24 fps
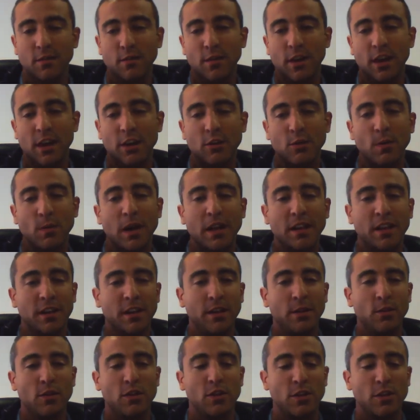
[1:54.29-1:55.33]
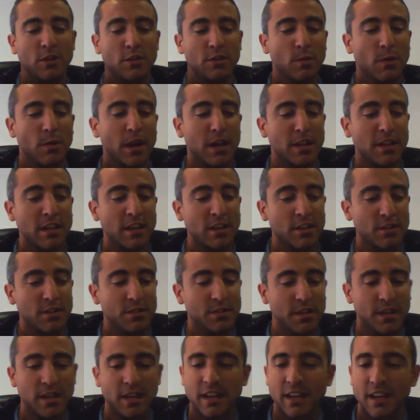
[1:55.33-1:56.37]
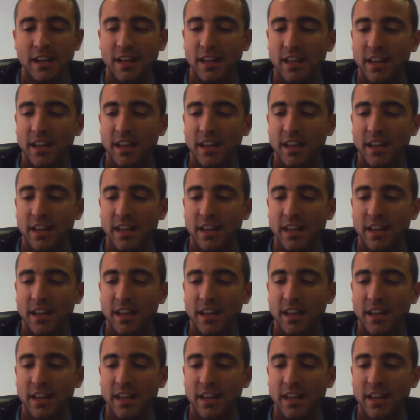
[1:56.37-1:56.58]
for us to add a new source to Hustle Got Real.